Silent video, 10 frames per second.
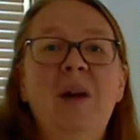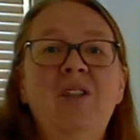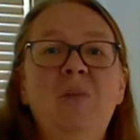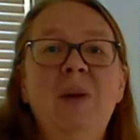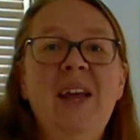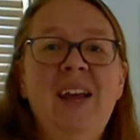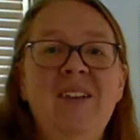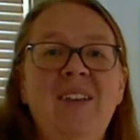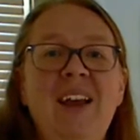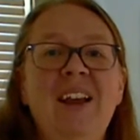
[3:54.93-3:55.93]
much
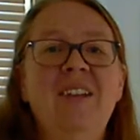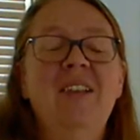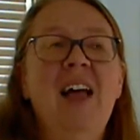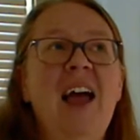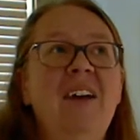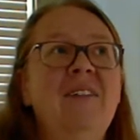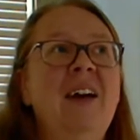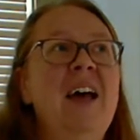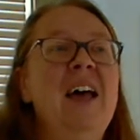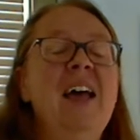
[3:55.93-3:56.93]
peace in his life
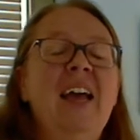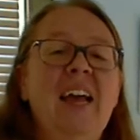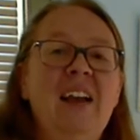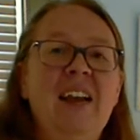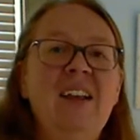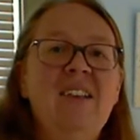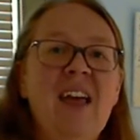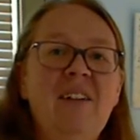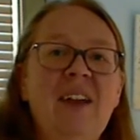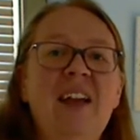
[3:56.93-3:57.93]
in his
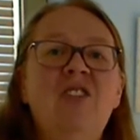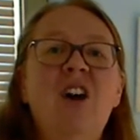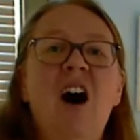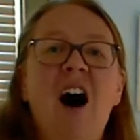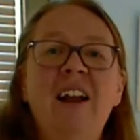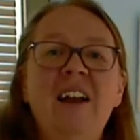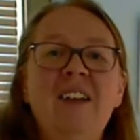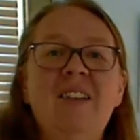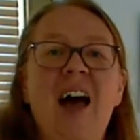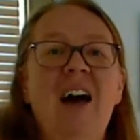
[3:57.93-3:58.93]
life, he taught
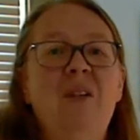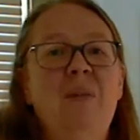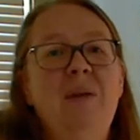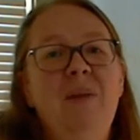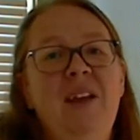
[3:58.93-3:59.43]
us how to be